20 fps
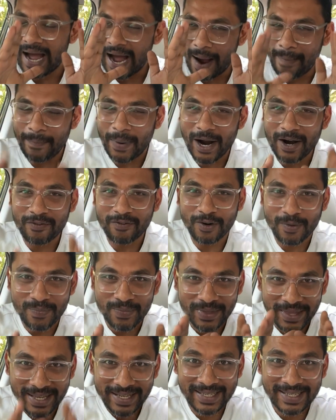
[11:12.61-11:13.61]
apart
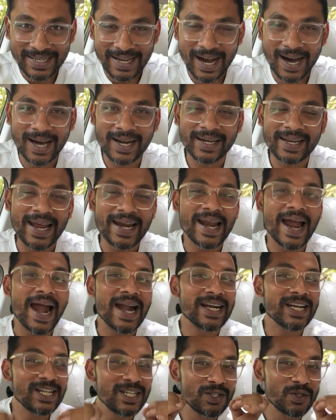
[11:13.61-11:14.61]
from this car can
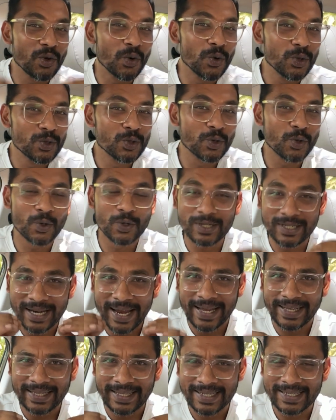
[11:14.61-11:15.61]
handle those roads
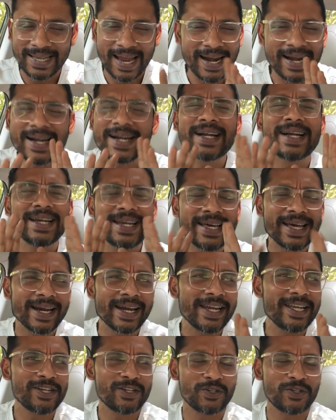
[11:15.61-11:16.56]
like this, and it clearly